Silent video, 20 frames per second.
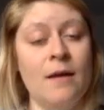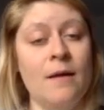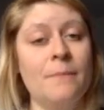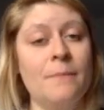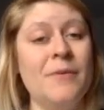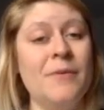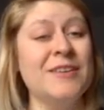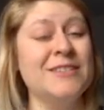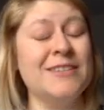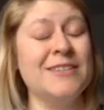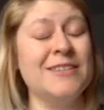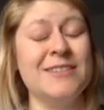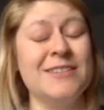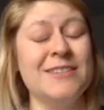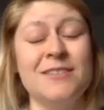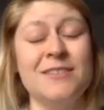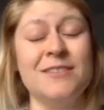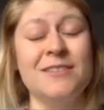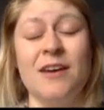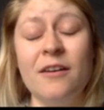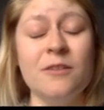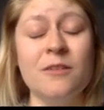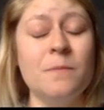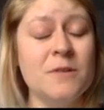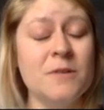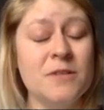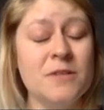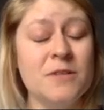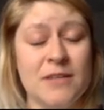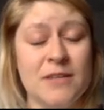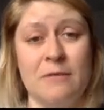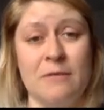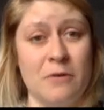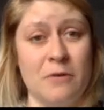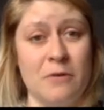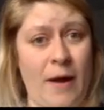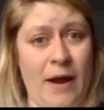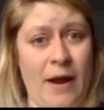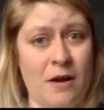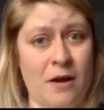because this is 100%
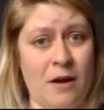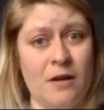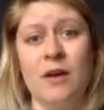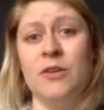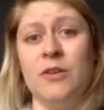required.